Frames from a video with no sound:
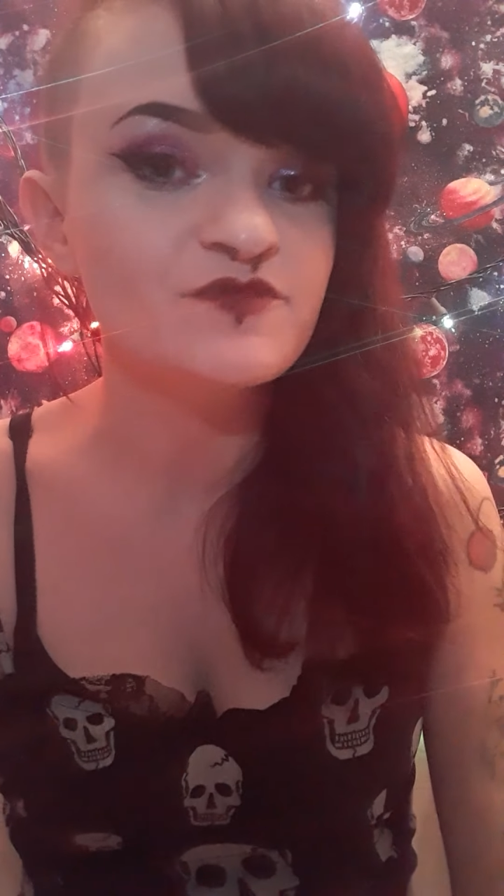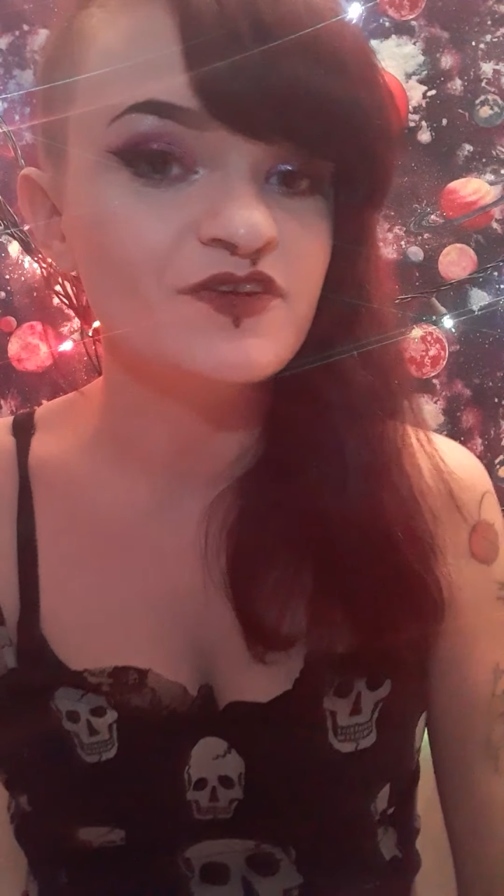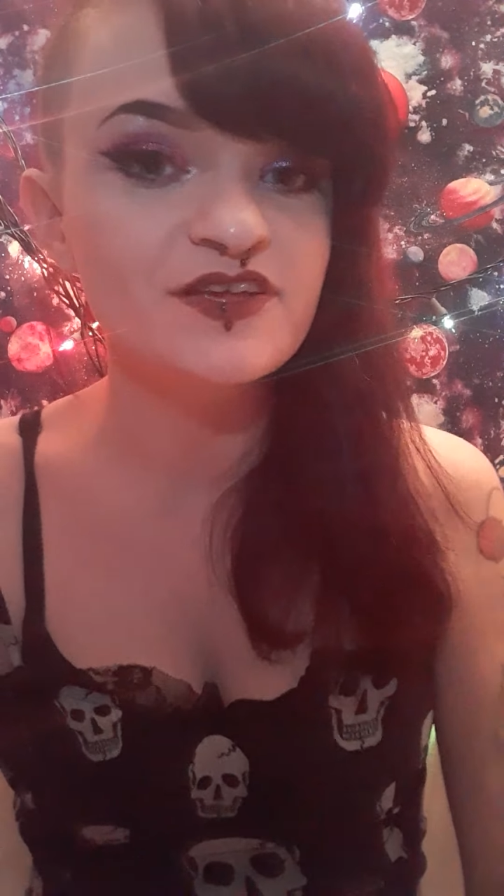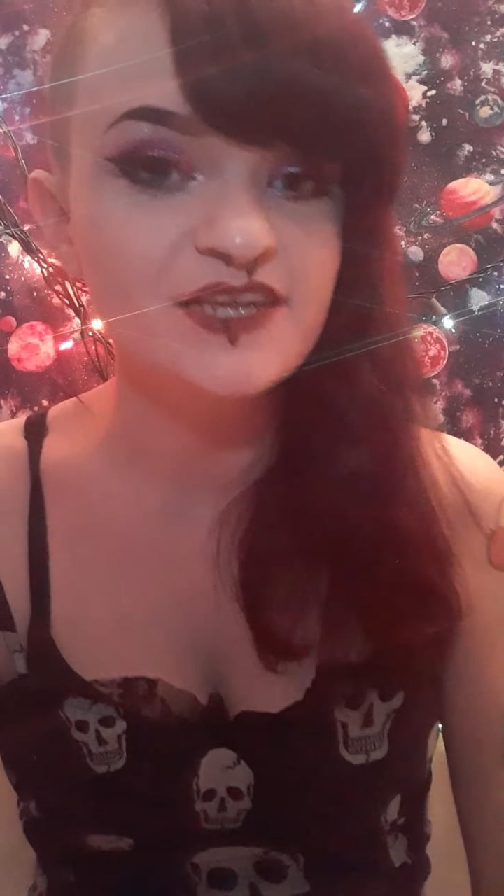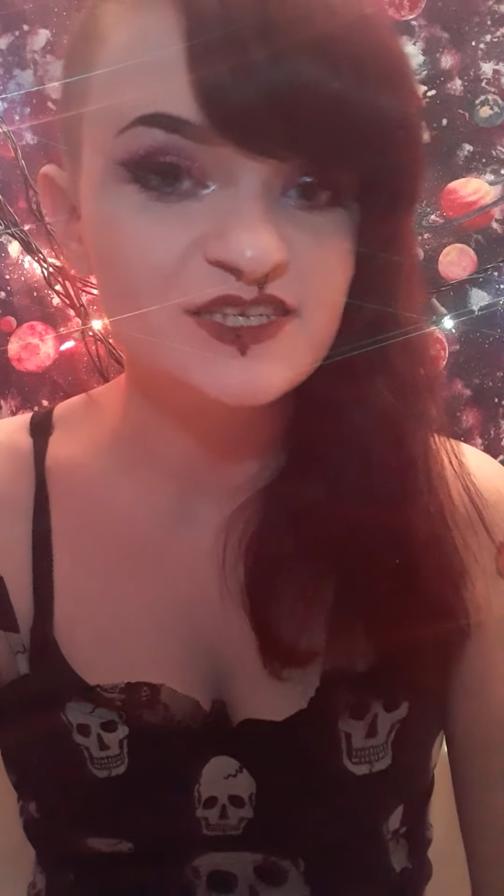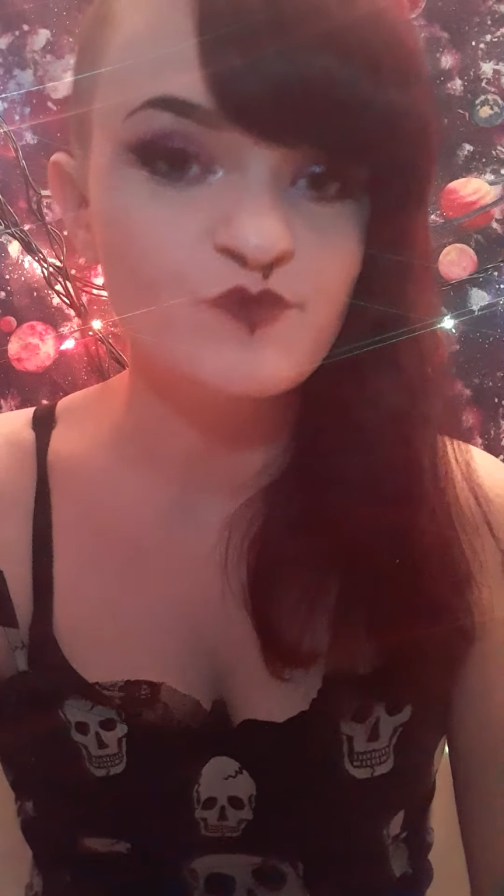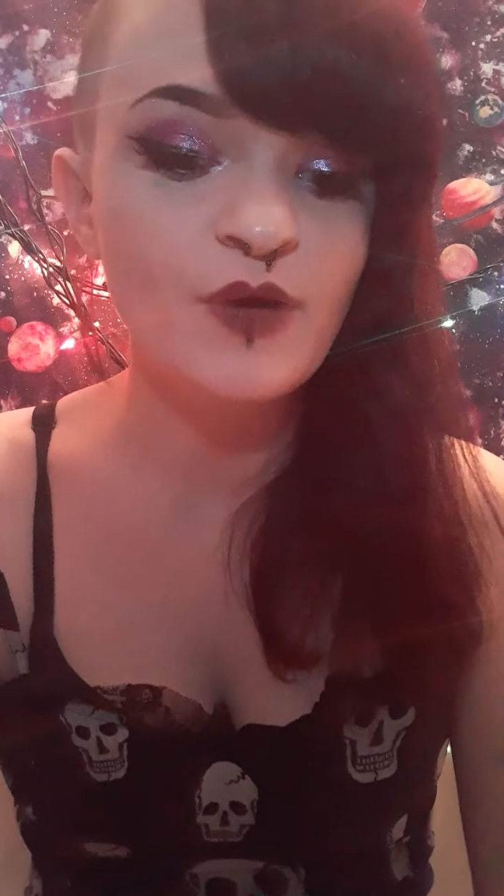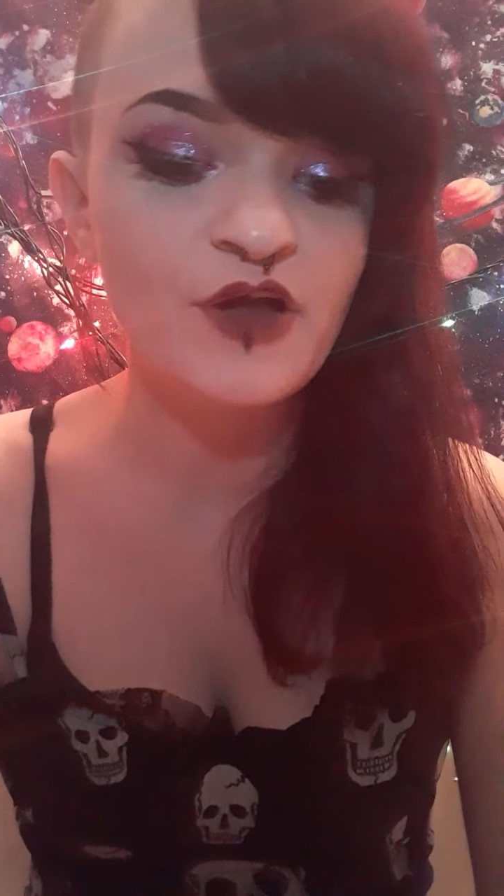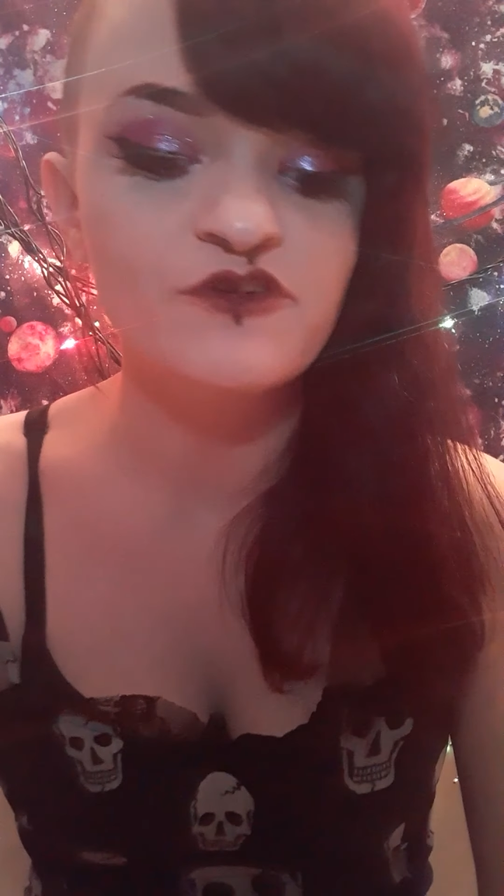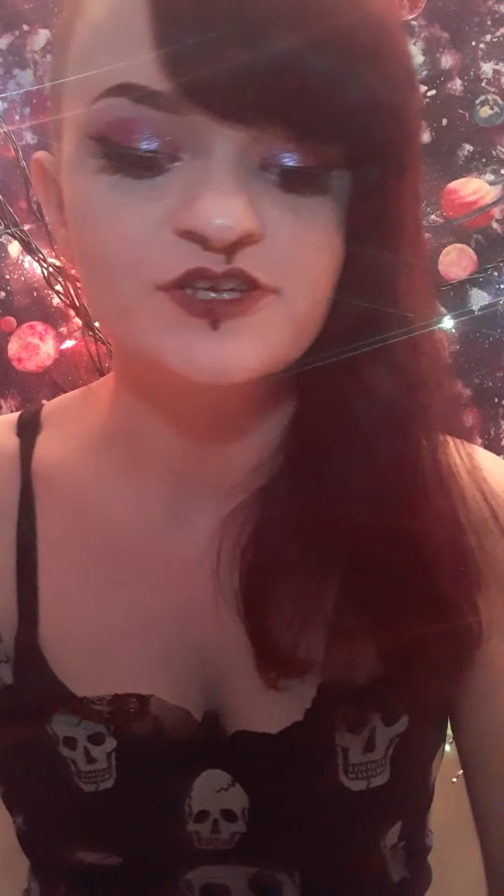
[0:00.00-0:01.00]
It really doesn't
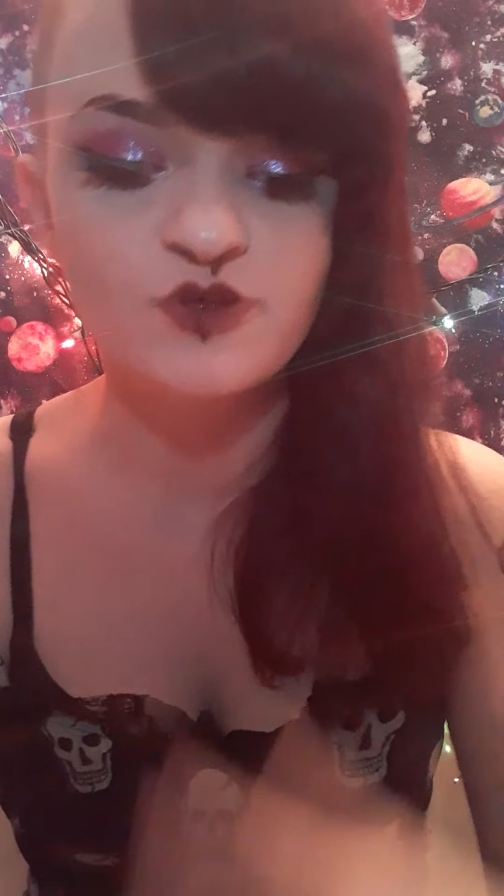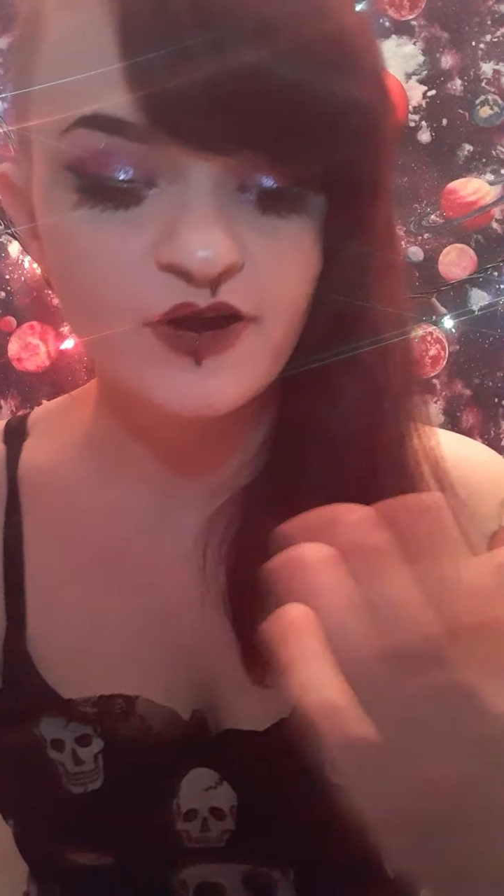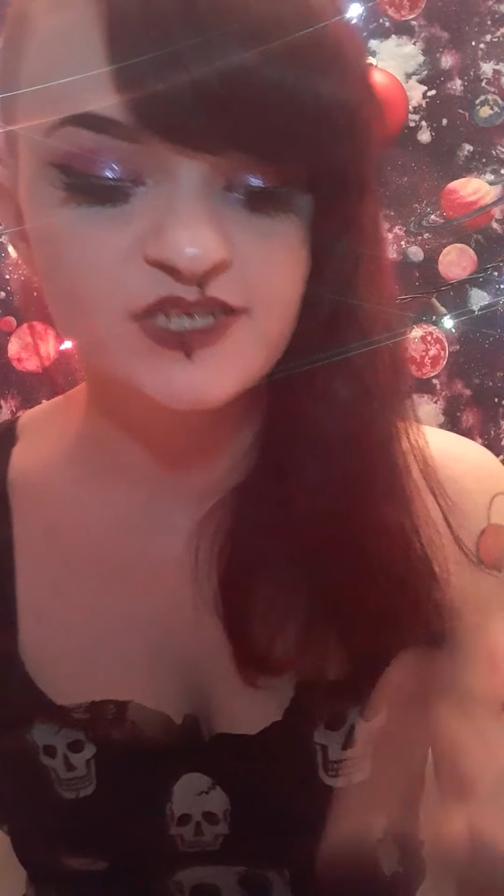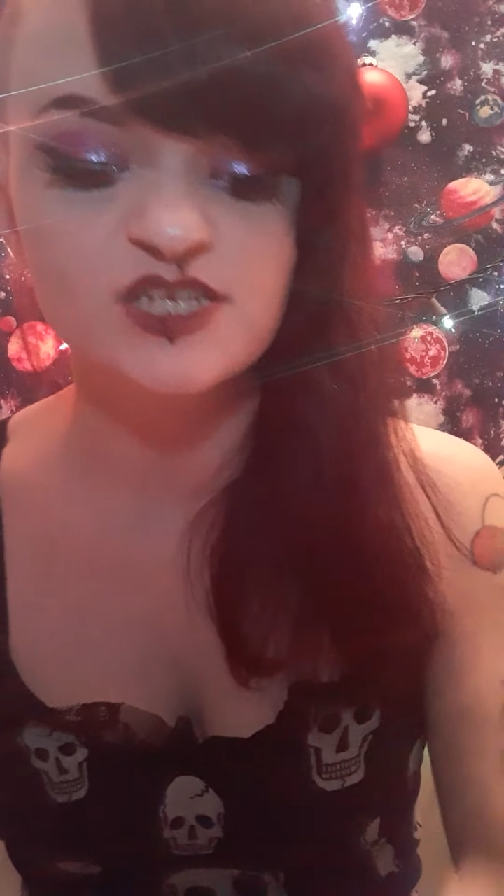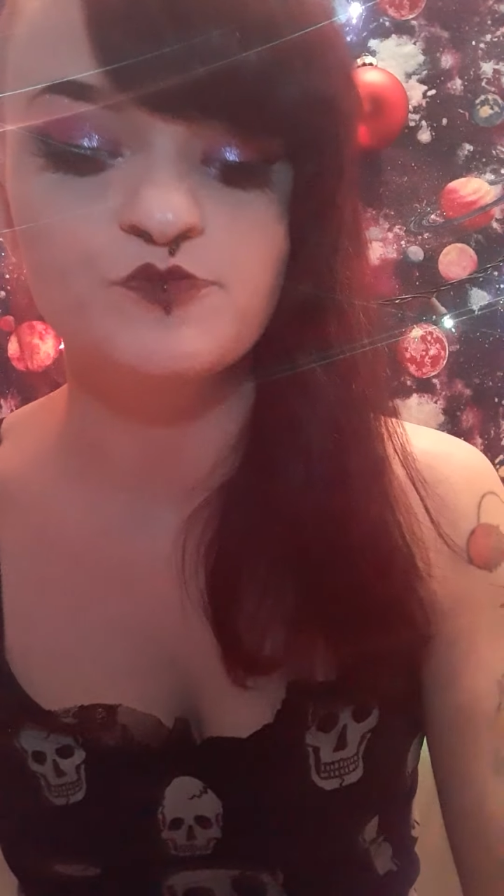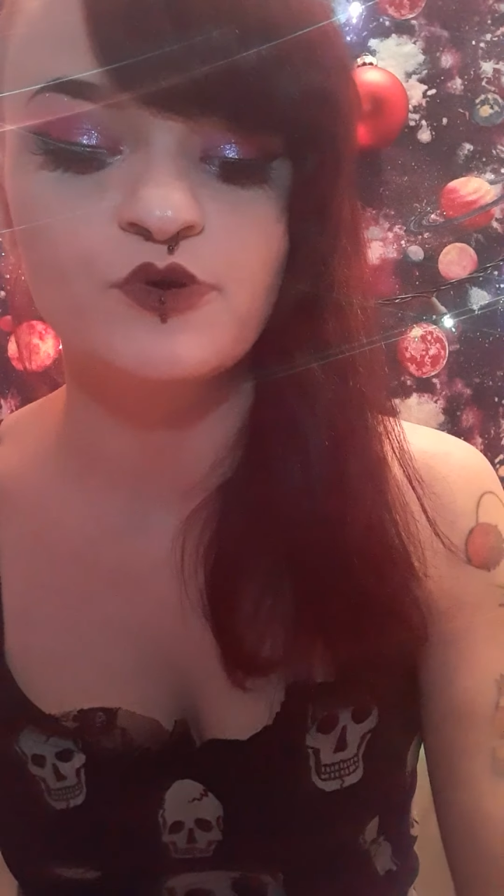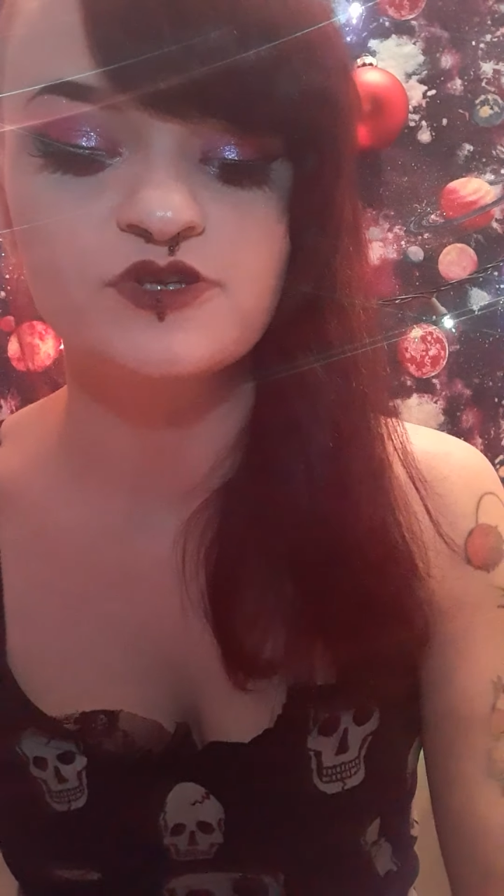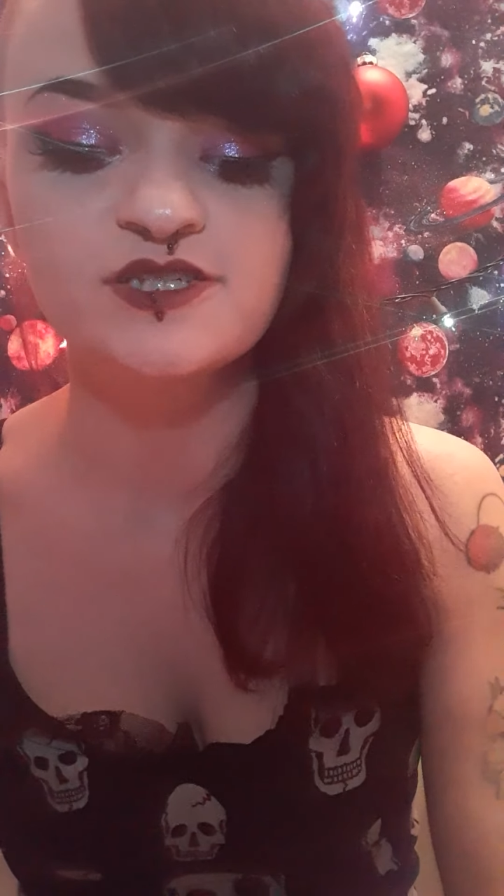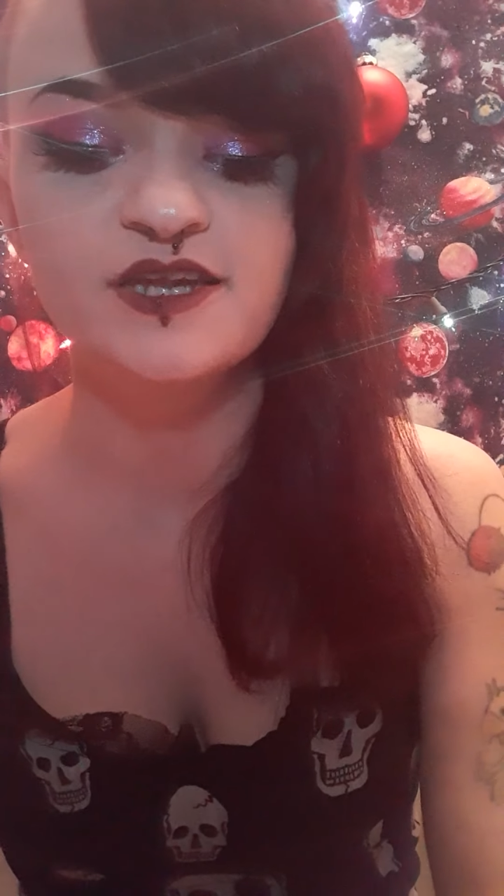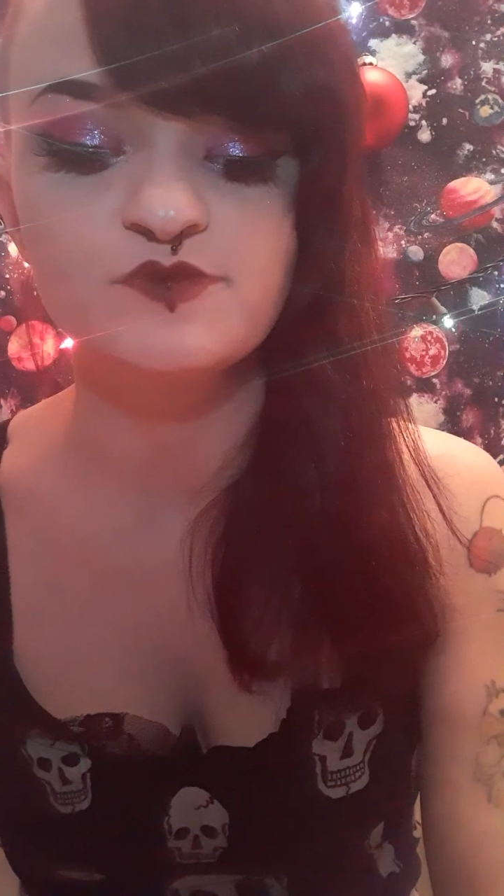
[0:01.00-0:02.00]
matter as long as this person